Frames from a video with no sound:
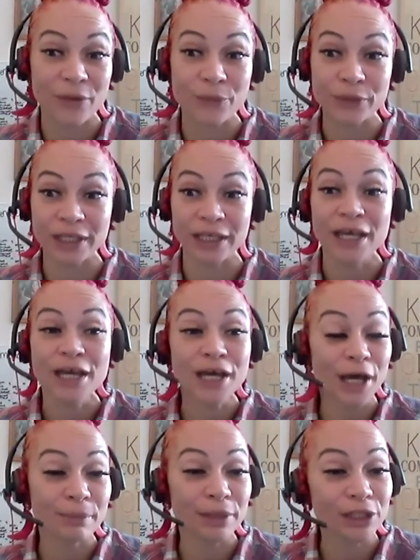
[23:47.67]
and we
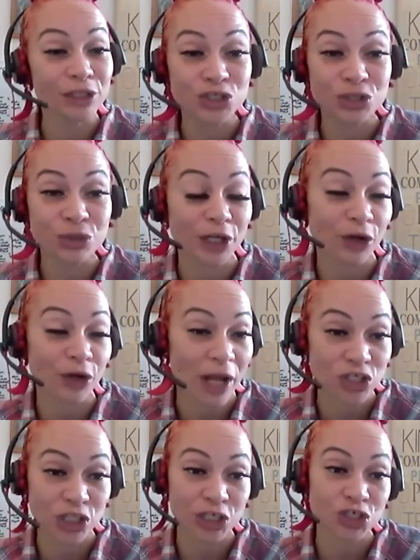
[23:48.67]
commend you and
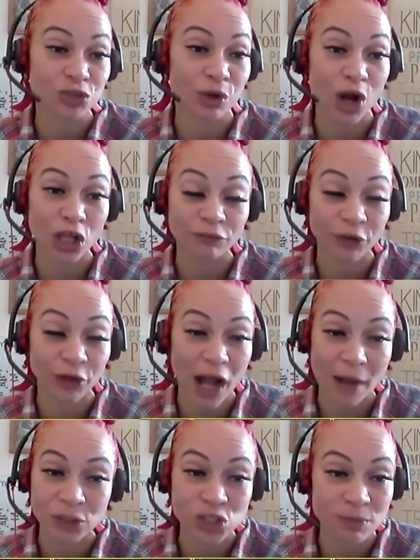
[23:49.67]
congratulate you on all of your
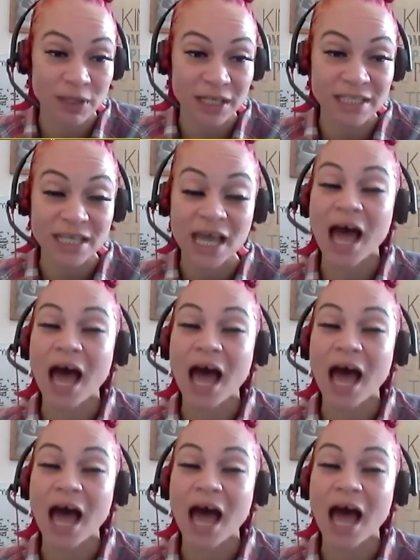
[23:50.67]
accomplishments.